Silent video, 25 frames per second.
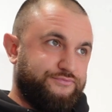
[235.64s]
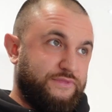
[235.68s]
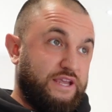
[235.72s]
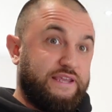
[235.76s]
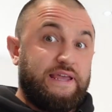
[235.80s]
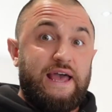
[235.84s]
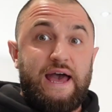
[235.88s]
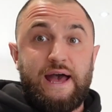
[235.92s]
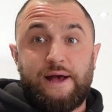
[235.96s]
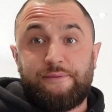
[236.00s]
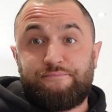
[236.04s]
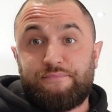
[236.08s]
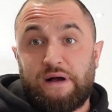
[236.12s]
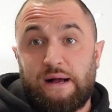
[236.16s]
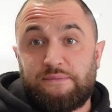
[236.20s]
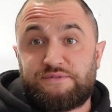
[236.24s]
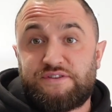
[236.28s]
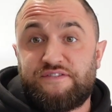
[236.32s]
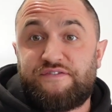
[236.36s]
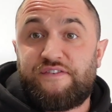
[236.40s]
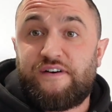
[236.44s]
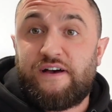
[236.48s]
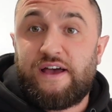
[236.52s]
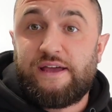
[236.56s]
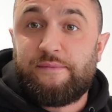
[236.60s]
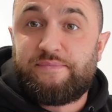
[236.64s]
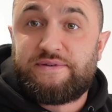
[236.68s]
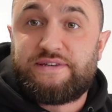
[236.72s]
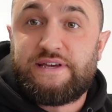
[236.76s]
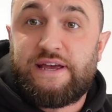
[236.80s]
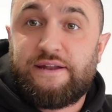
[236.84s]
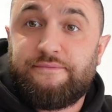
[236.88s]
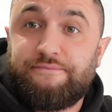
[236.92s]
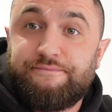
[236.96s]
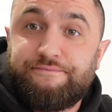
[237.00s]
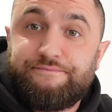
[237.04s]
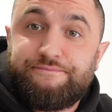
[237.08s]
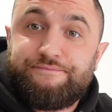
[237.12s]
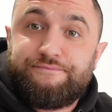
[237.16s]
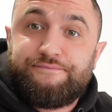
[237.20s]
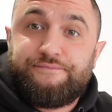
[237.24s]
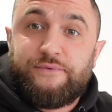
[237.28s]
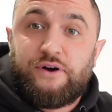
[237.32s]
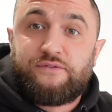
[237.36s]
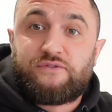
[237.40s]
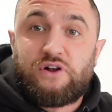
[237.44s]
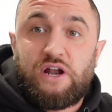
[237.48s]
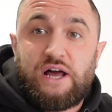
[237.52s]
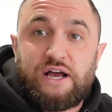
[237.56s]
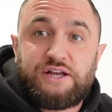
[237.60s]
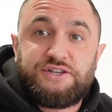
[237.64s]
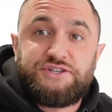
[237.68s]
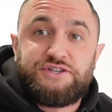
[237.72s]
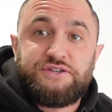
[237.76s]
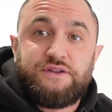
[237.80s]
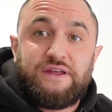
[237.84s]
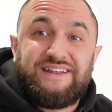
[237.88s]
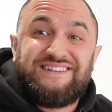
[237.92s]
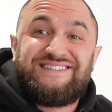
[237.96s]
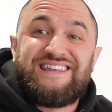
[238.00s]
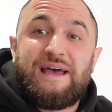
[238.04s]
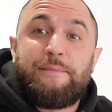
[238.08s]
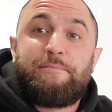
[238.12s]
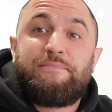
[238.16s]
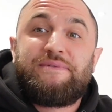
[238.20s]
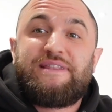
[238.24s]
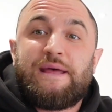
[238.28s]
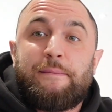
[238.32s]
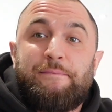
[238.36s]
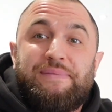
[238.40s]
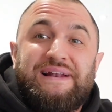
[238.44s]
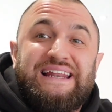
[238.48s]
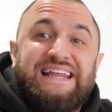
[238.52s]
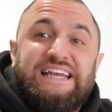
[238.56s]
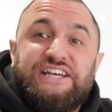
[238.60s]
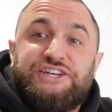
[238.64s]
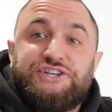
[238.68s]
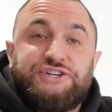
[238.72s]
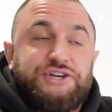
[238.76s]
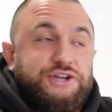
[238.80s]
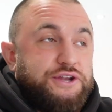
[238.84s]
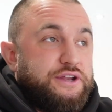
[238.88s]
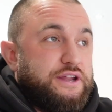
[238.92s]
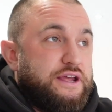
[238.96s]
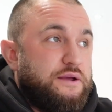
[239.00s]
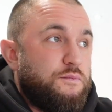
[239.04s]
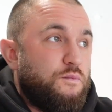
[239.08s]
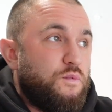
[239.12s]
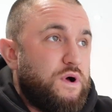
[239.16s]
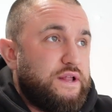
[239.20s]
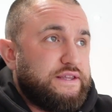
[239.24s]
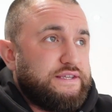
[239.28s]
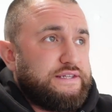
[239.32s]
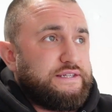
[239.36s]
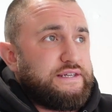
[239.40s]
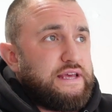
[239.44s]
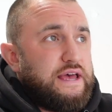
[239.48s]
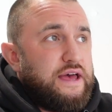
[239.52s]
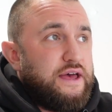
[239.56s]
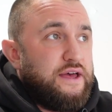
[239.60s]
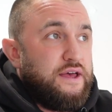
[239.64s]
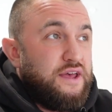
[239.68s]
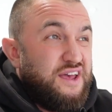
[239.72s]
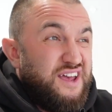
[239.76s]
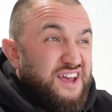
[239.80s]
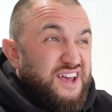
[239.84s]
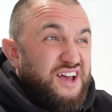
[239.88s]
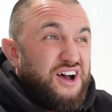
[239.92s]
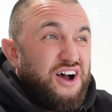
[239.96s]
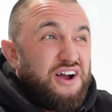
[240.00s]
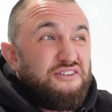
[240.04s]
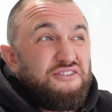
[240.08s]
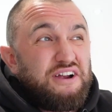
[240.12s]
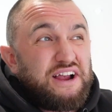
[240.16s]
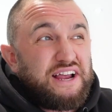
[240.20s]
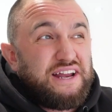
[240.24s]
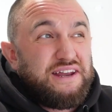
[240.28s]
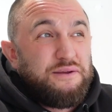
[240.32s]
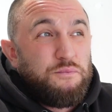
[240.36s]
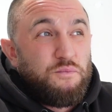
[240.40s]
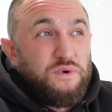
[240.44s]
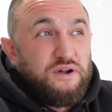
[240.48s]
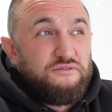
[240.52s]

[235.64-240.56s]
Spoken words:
Yeah, up to 30% of glycogen depletion in one set. I reckon in